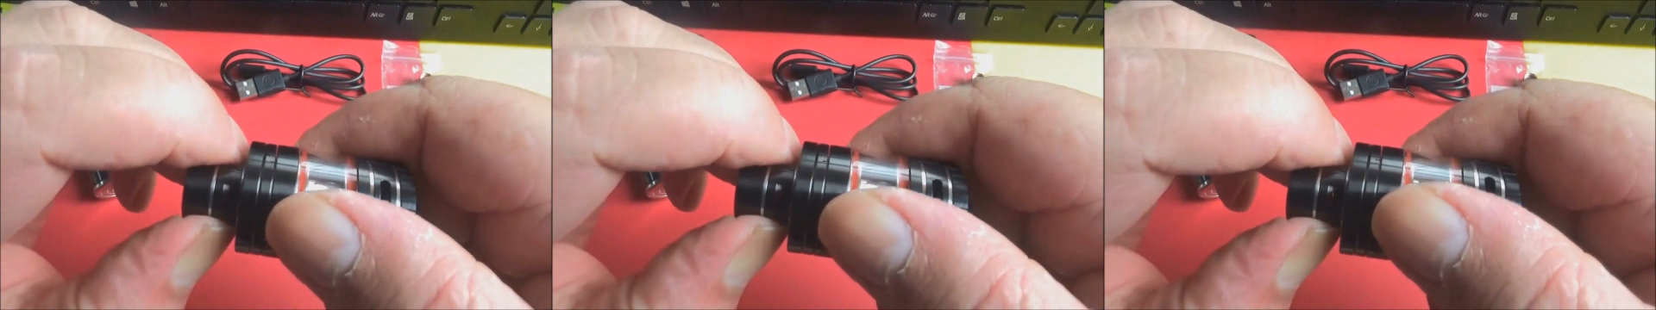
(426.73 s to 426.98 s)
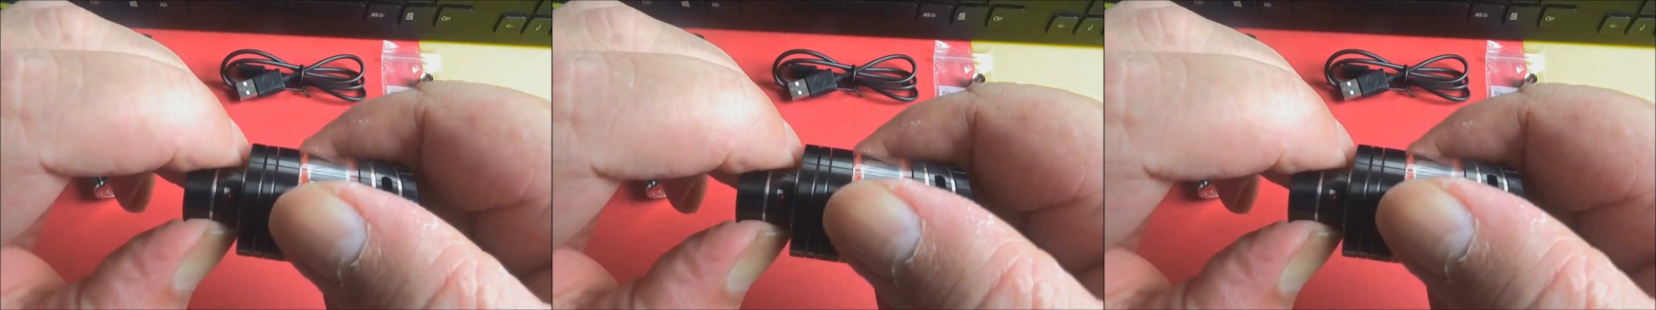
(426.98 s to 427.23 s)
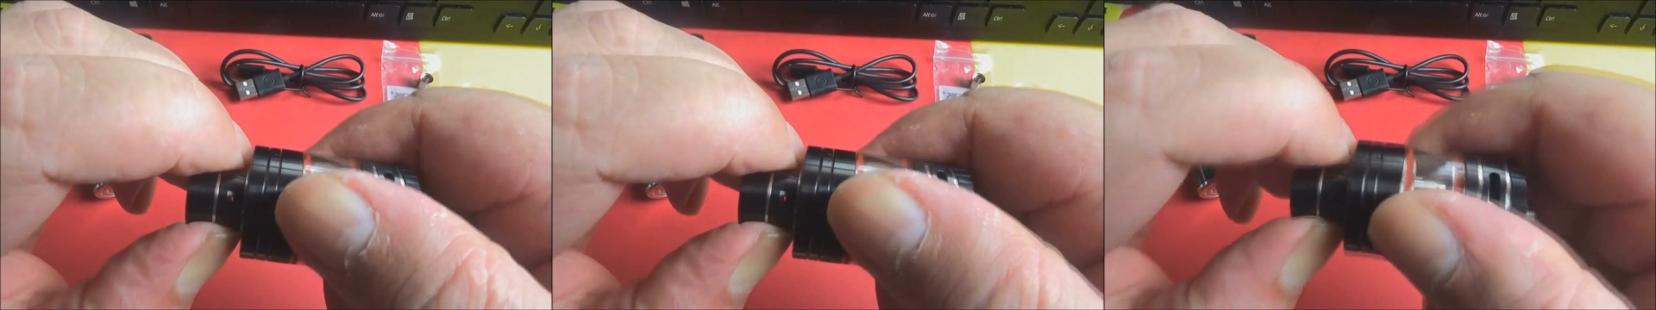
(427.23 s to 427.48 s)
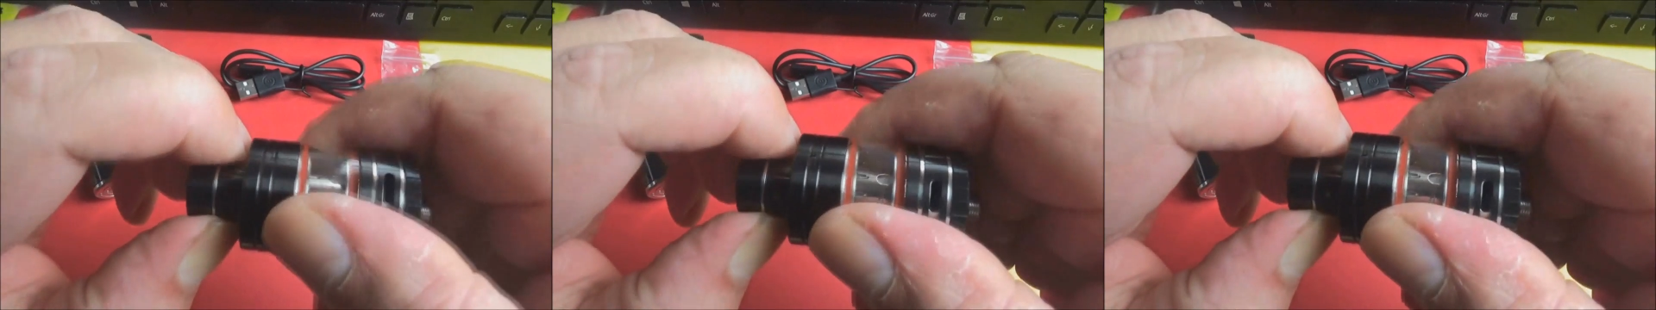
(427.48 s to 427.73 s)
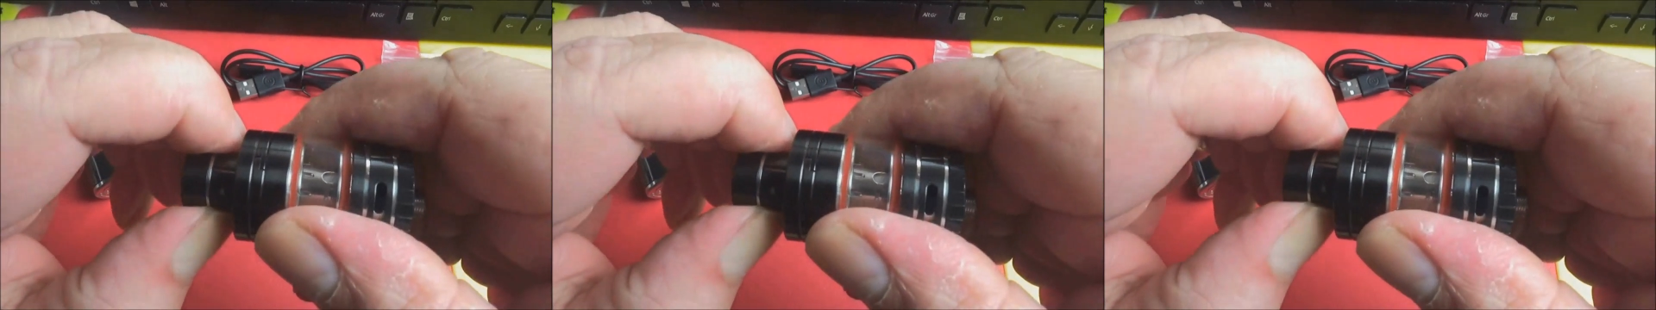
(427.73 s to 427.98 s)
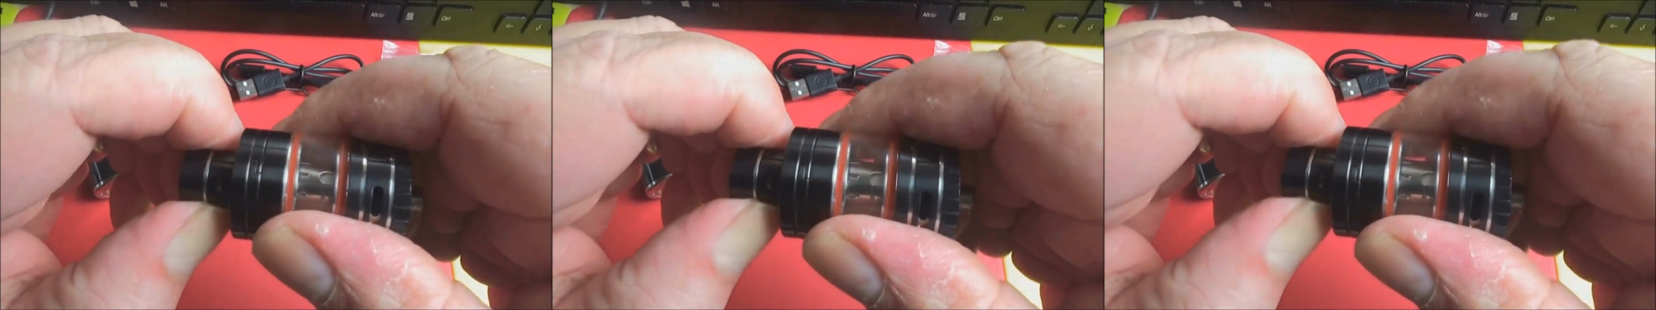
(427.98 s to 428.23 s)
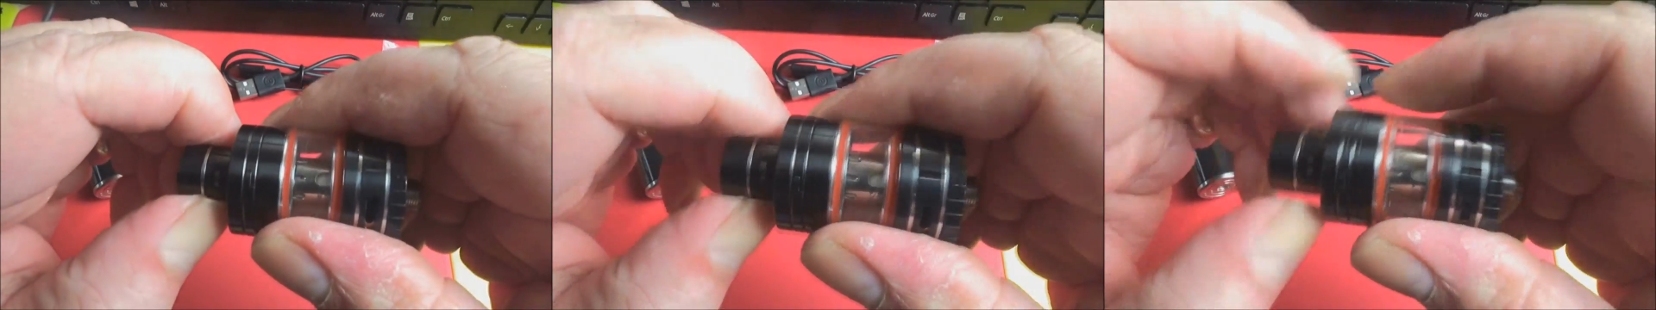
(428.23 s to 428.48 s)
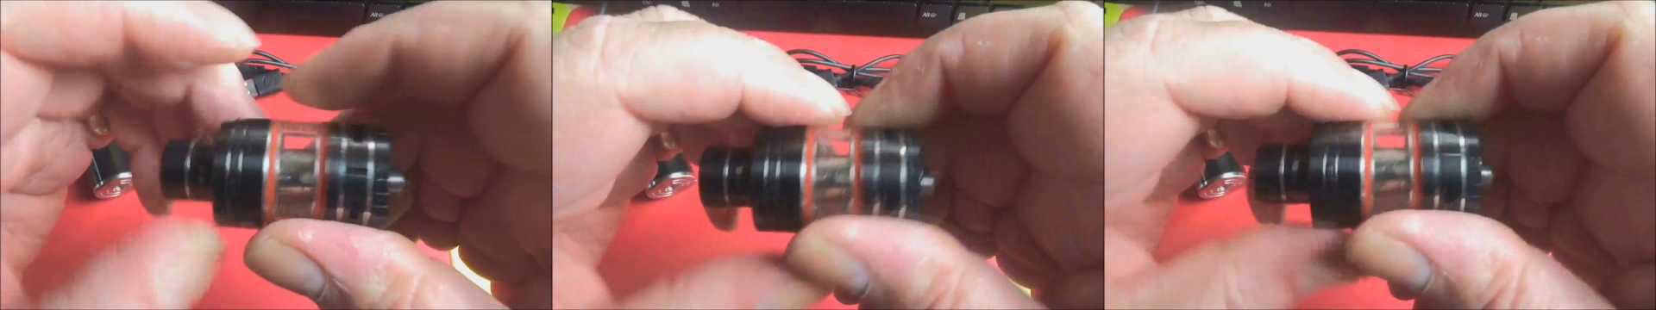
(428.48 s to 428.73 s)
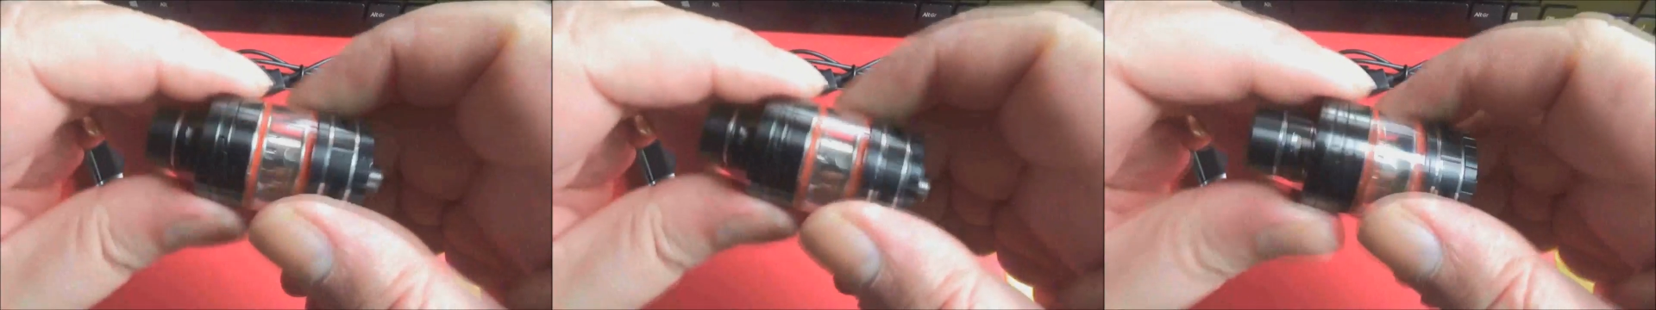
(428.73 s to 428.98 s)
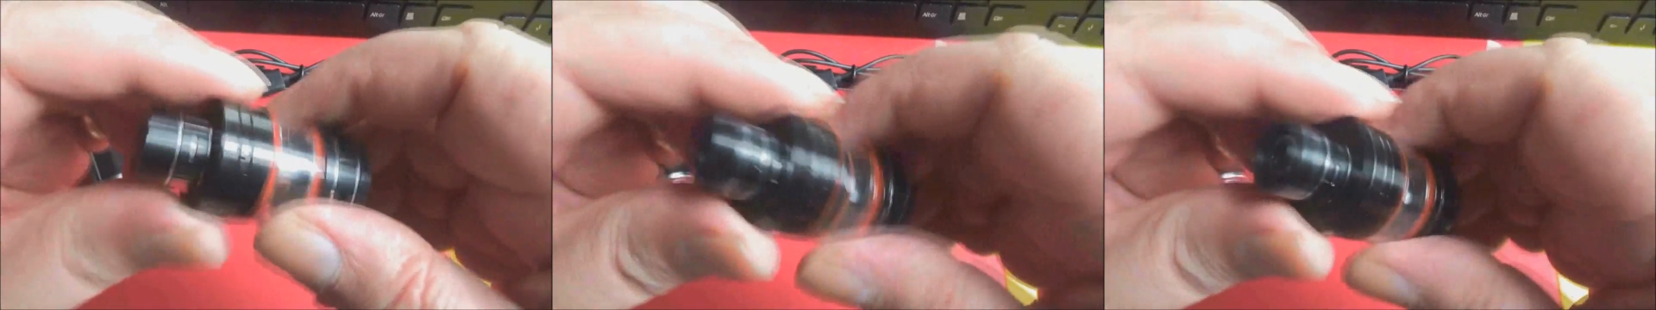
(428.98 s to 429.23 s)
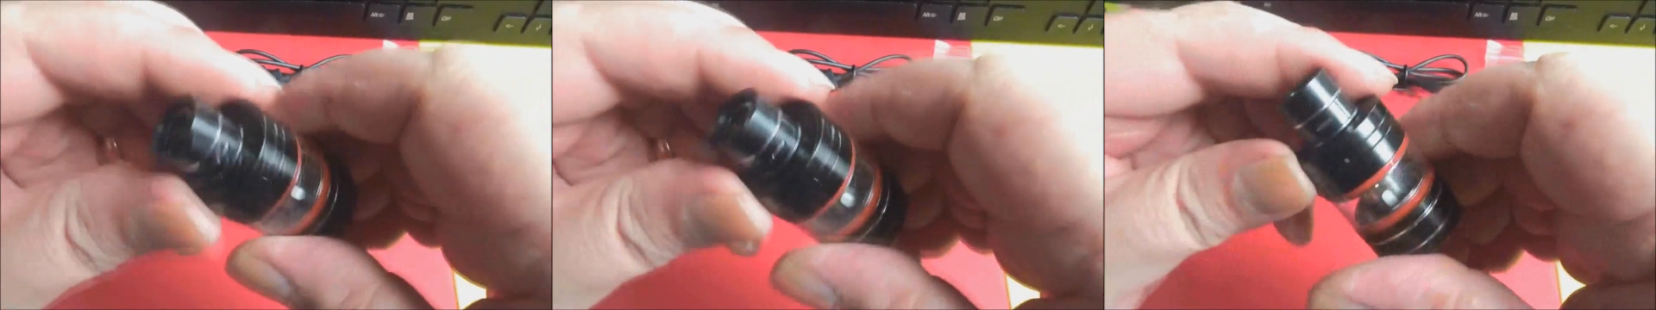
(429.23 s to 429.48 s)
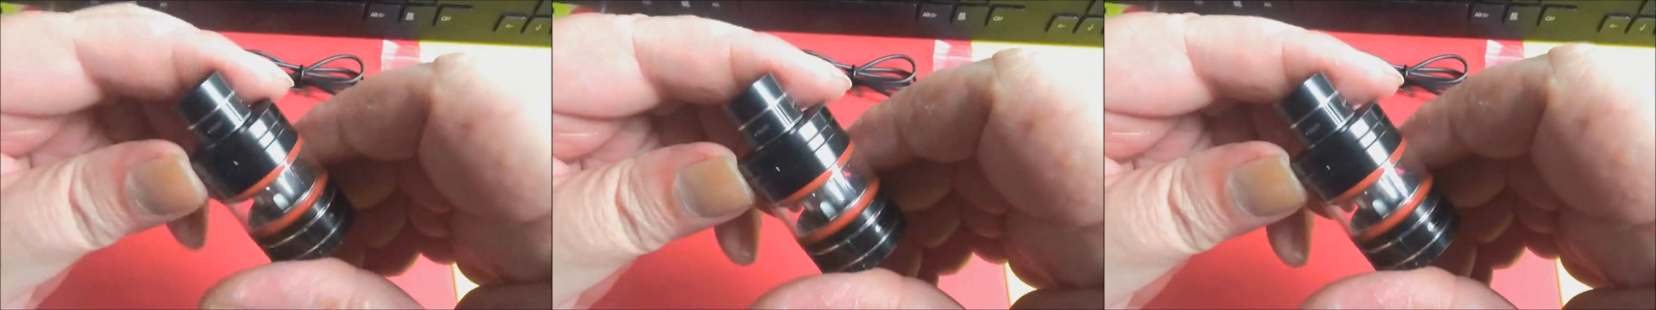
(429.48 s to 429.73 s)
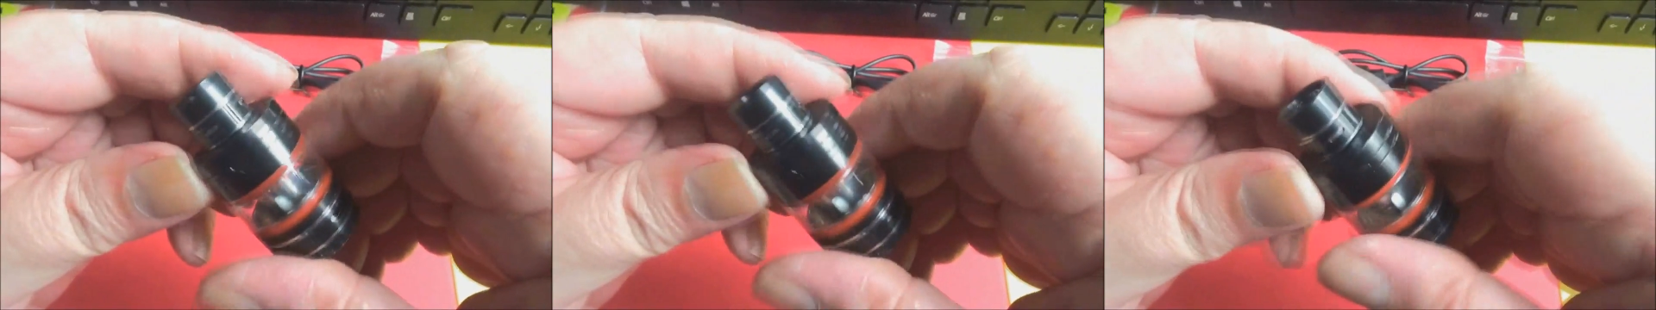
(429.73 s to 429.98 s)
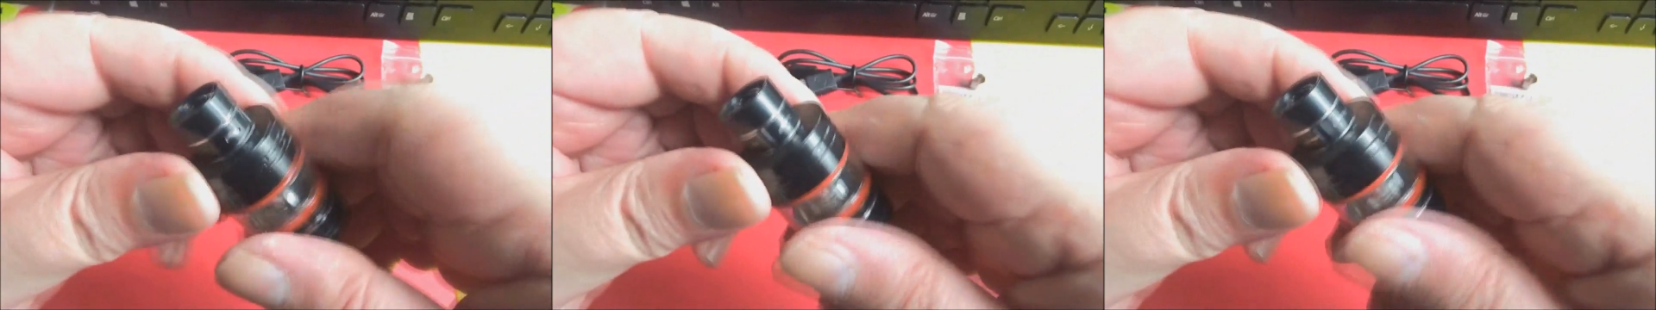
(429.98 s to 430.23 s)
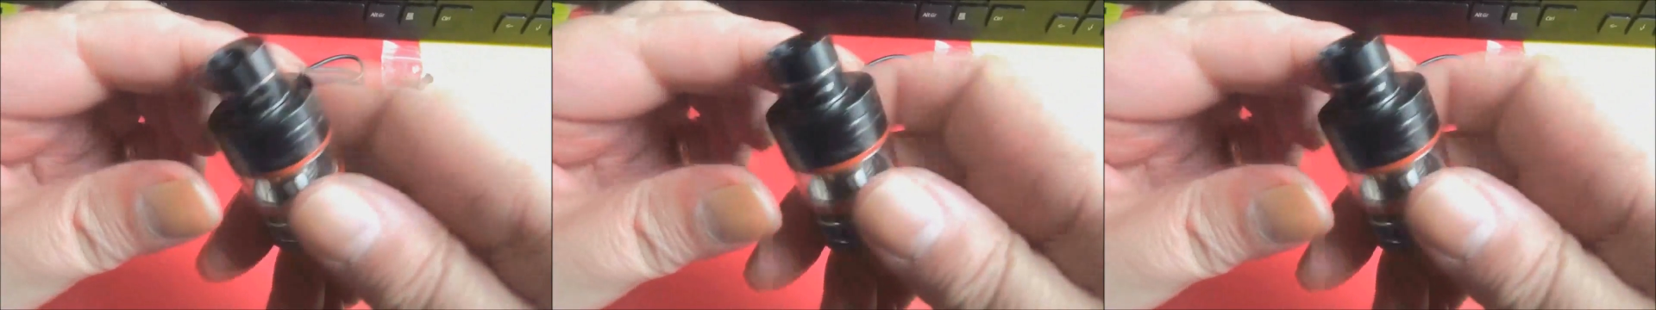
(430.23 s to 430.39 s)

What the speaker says: [unreadable: no face in view]